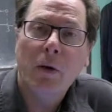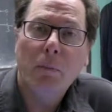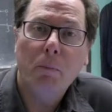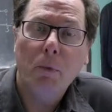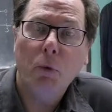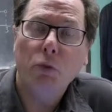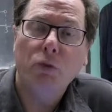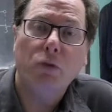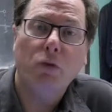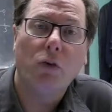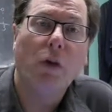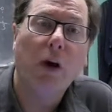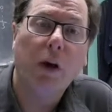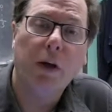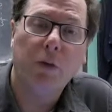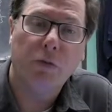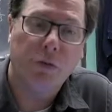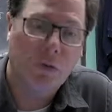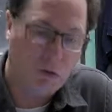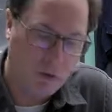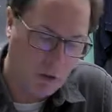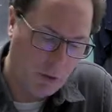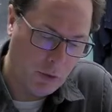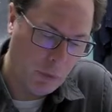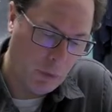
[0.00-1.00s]
Most
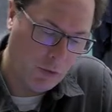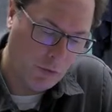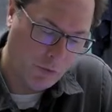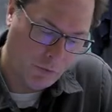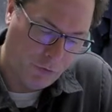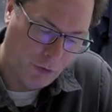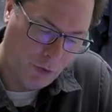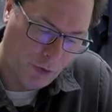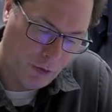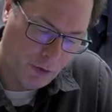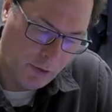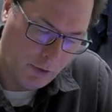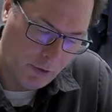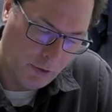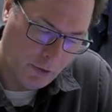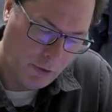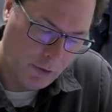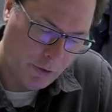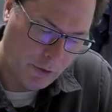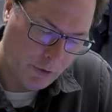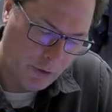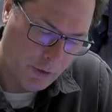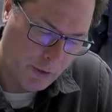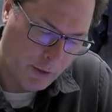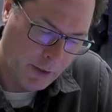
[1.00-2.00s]
graphs would fall
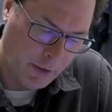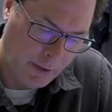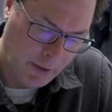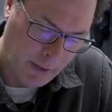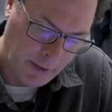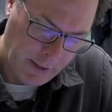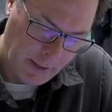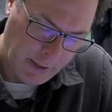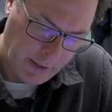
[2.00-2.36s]
under that